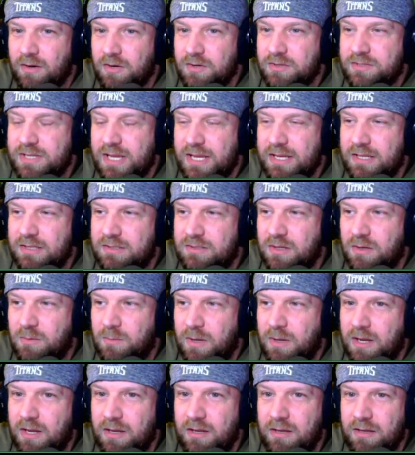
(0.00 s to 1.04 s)
or send it to
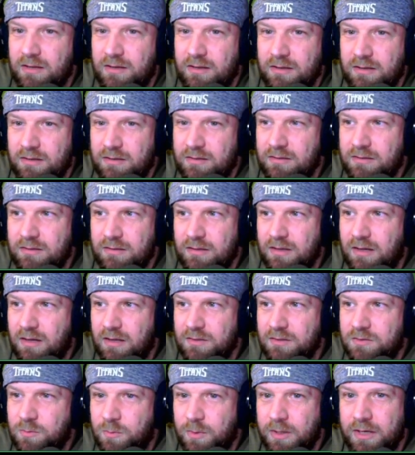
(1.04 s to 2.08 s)
me
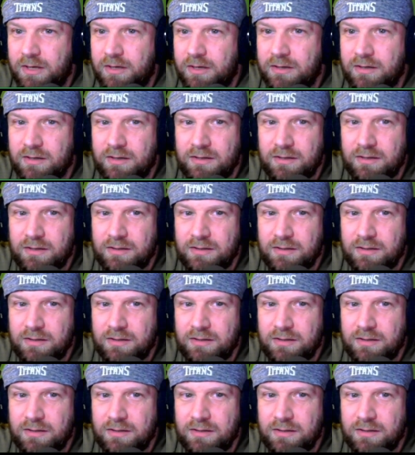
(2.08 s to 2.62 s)
on Twitter.